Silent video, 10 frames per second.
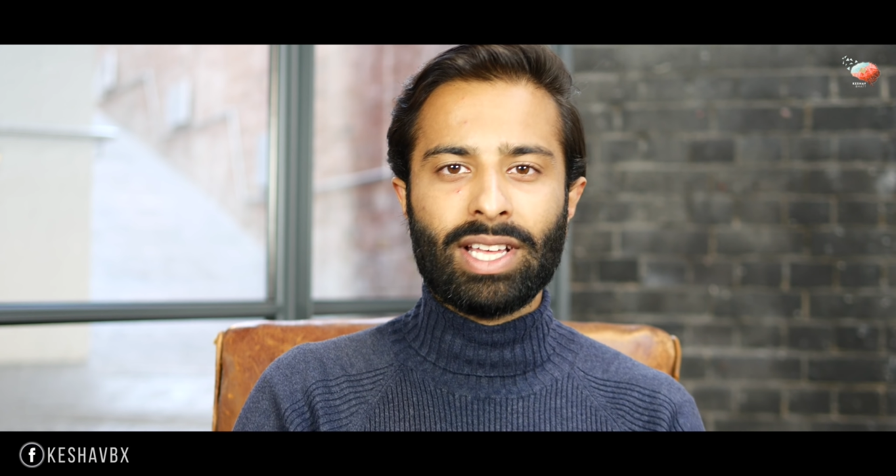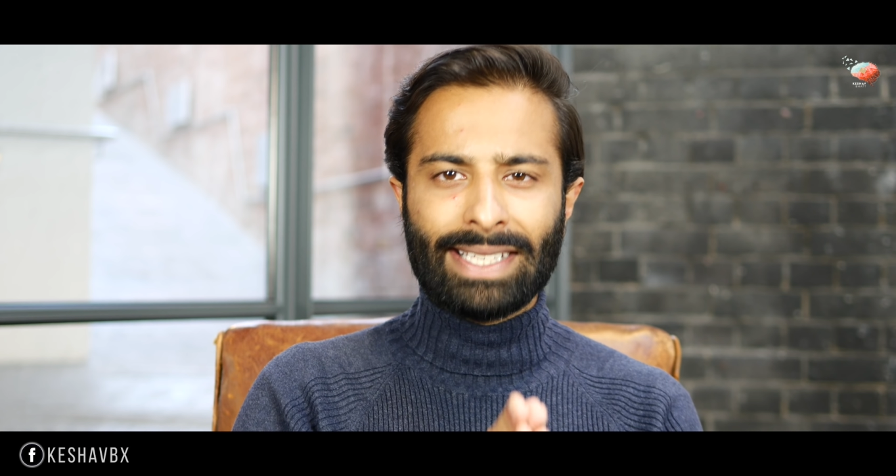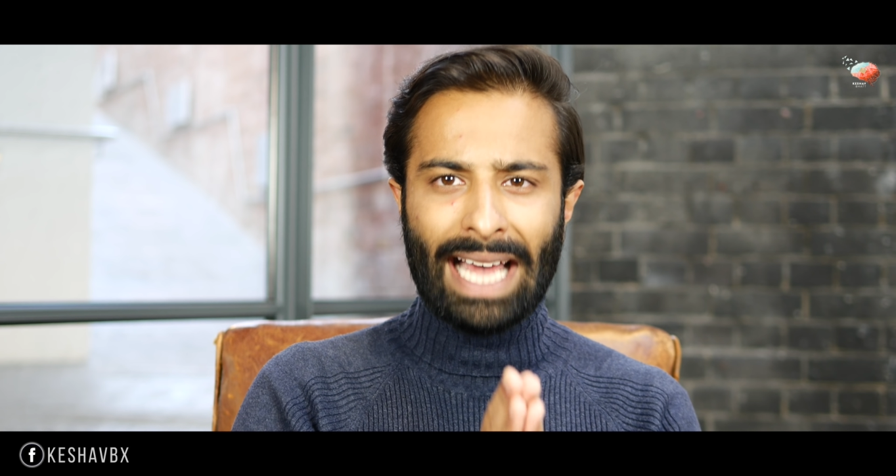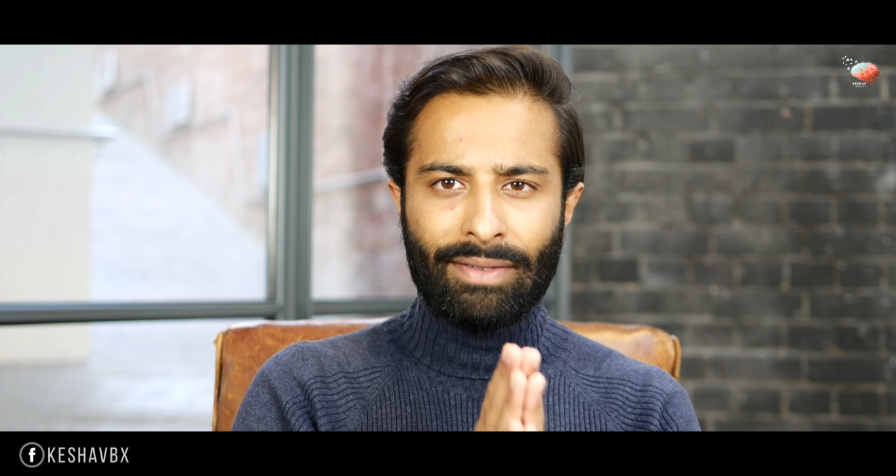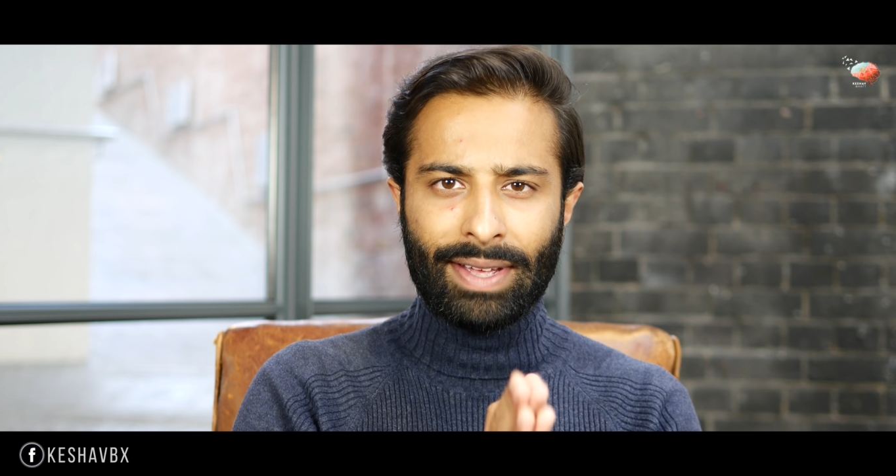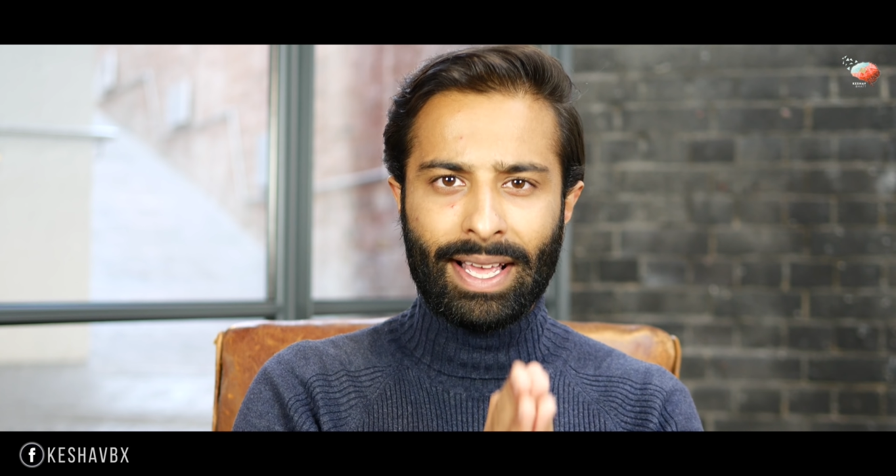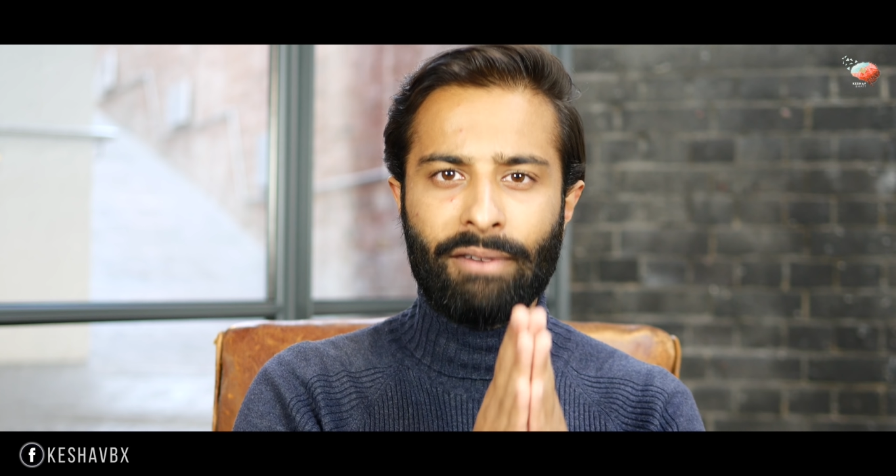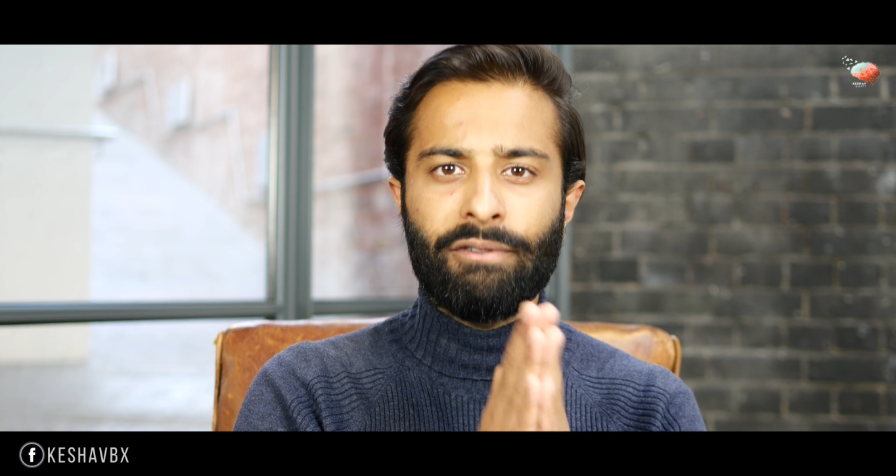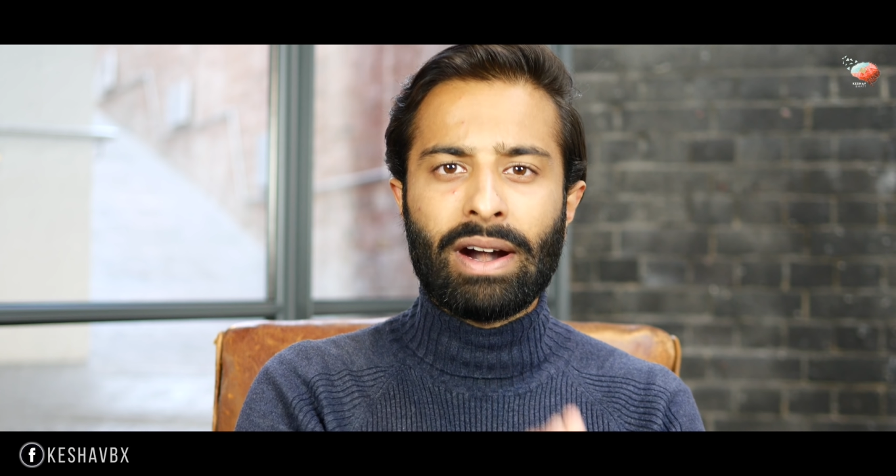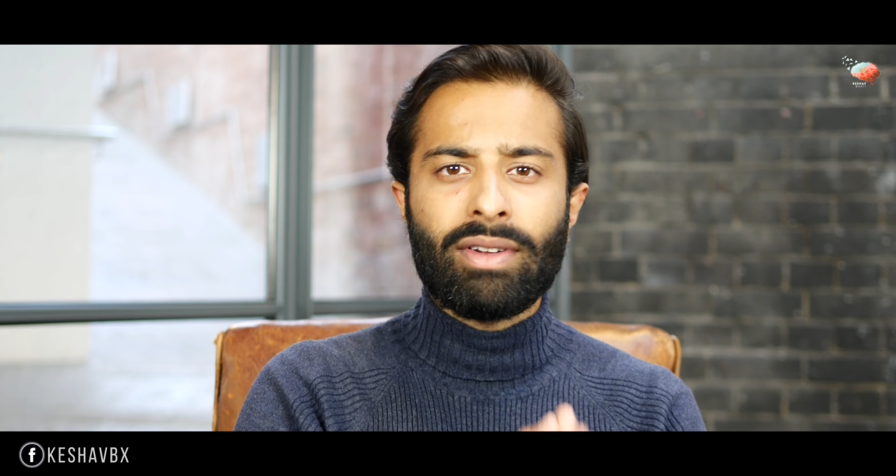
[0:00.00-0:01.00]
is having
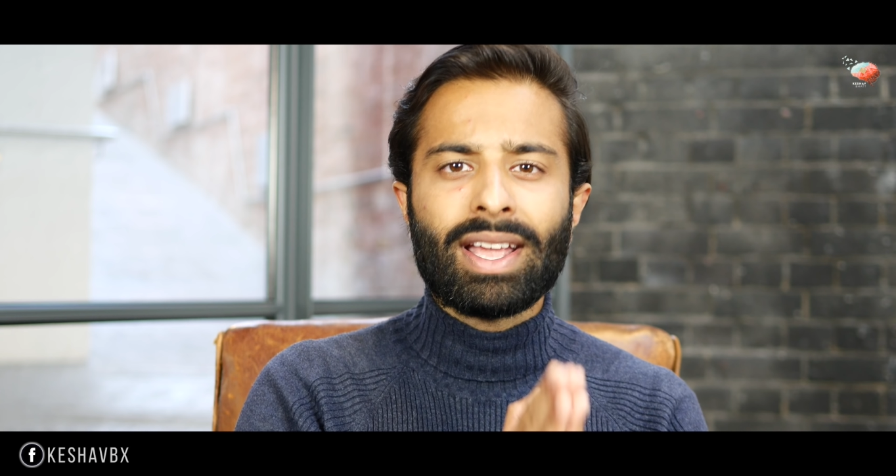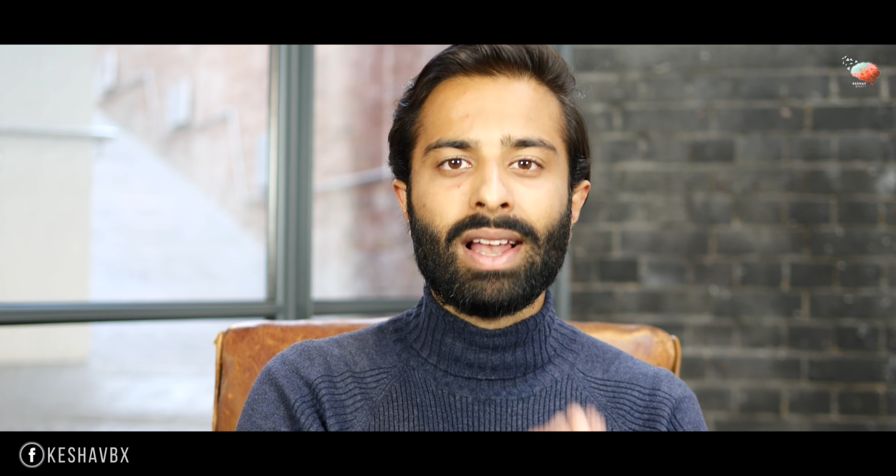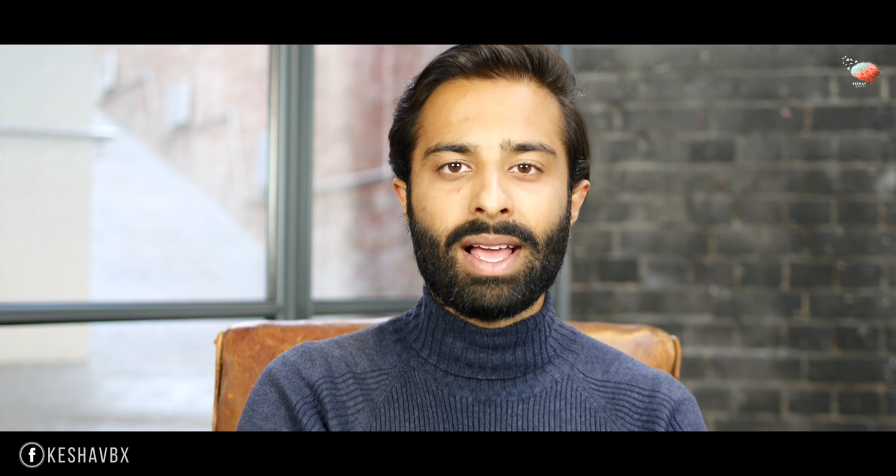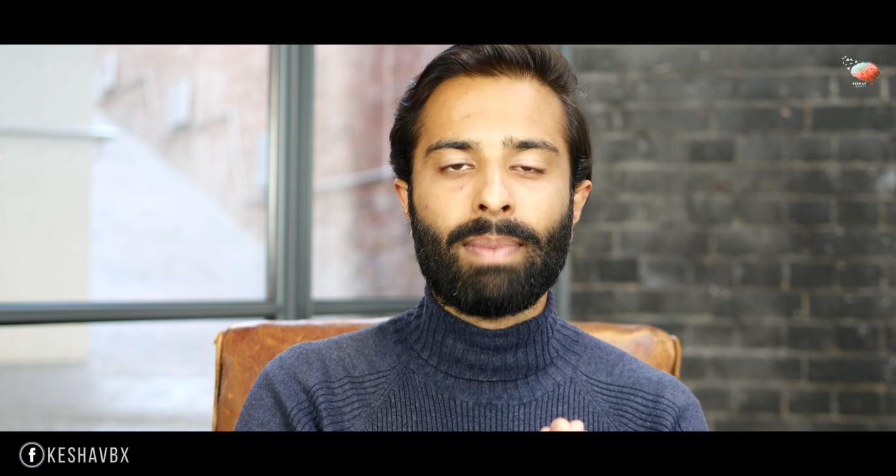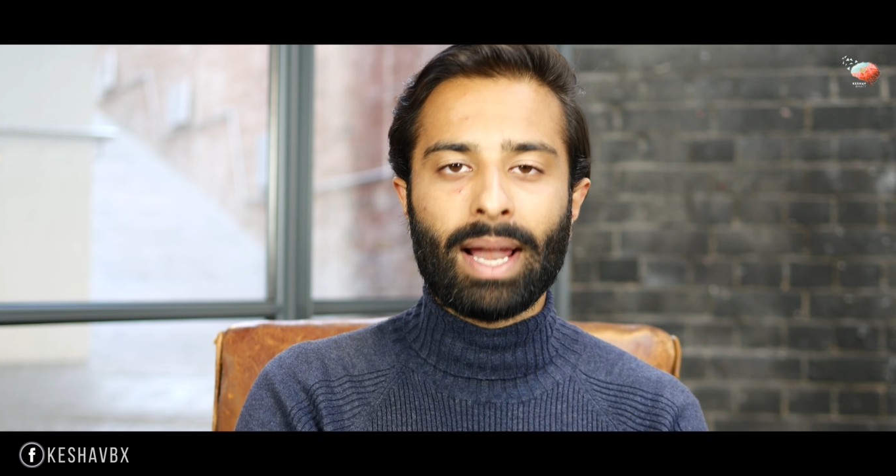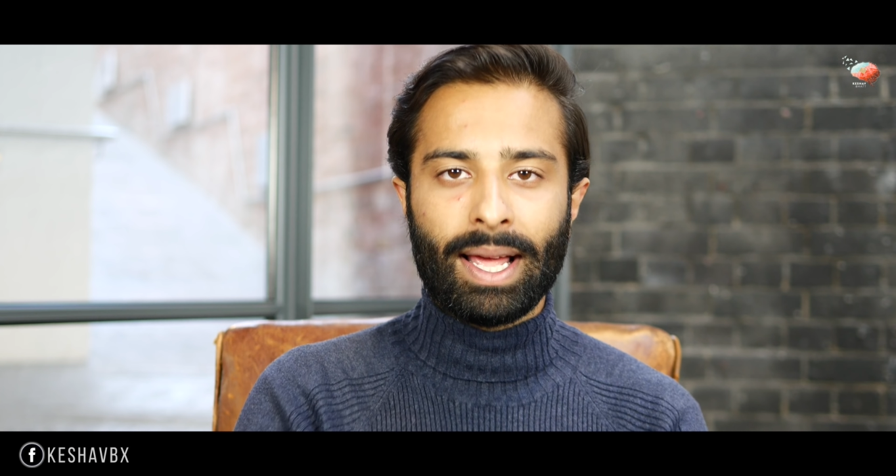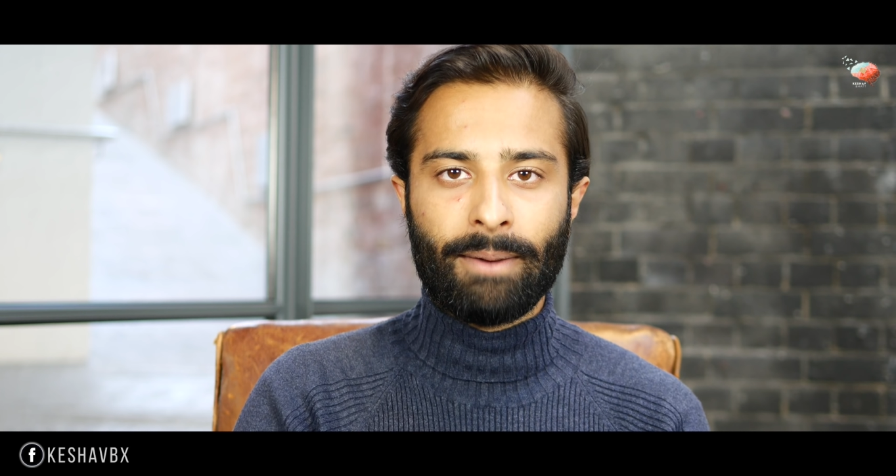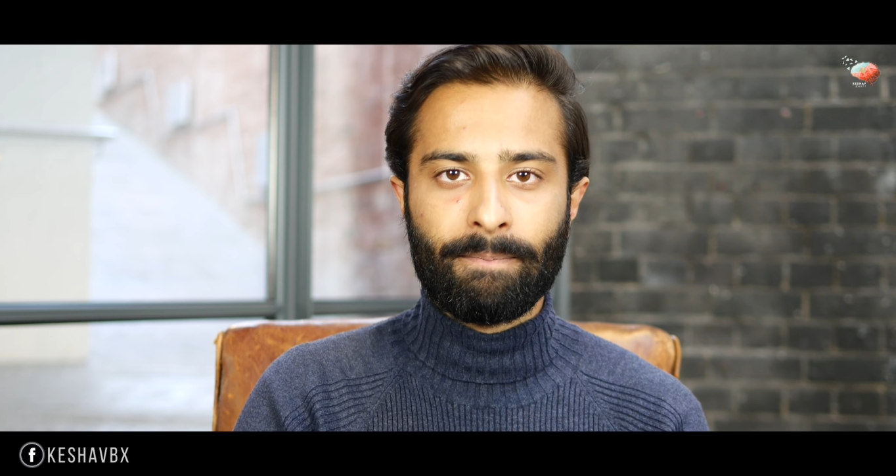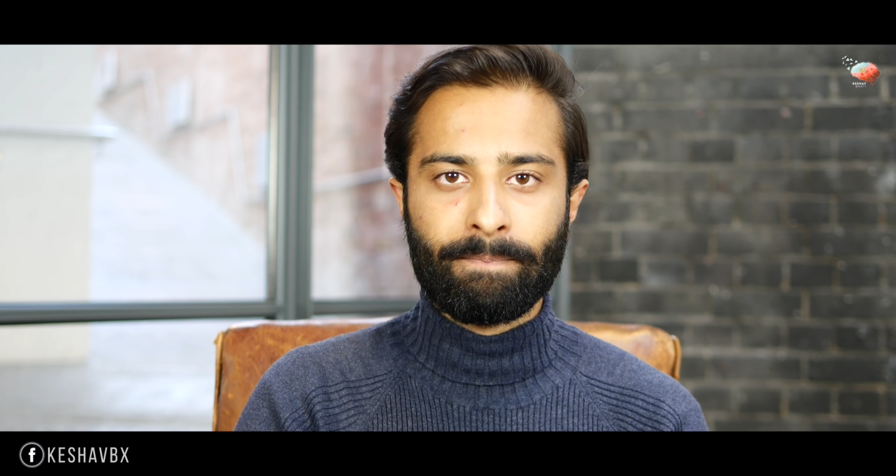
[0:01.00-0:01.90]
a very clear plan.